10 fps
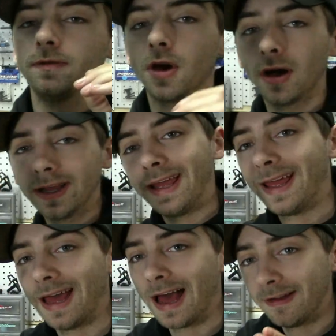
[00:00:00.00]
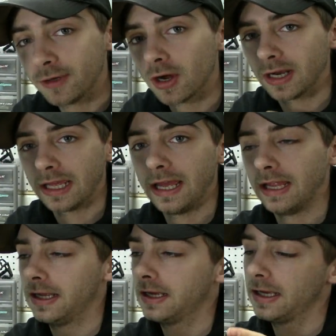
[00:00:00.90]
We've gone ahead. I've gone
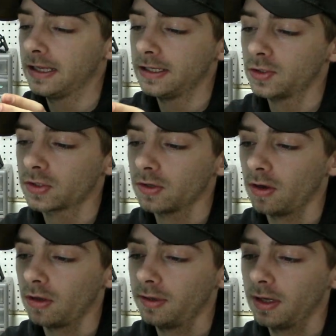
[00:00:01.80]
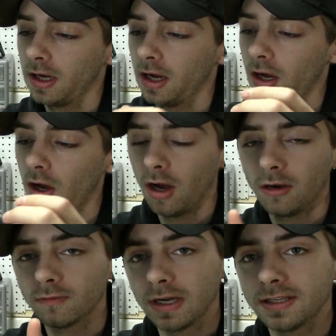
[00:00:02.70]
ahead and installed uh,
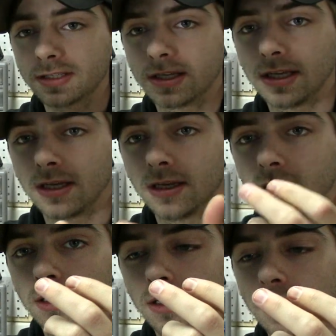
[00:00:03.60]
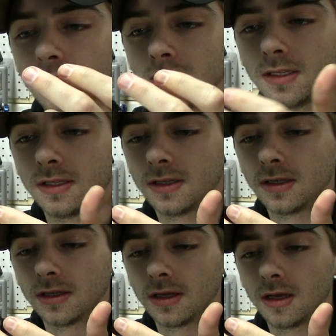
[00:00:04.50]
Hot Racing
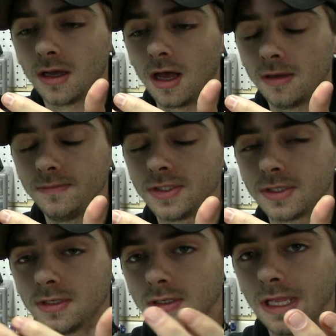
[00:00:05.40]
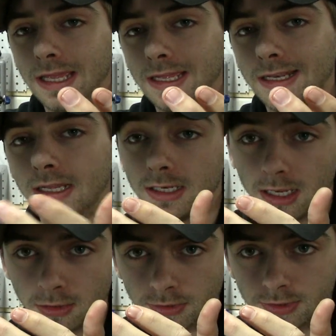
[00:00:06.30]
hubs and
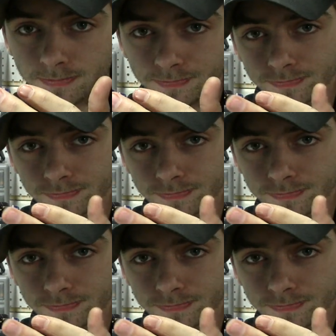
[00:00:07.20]
knuckles.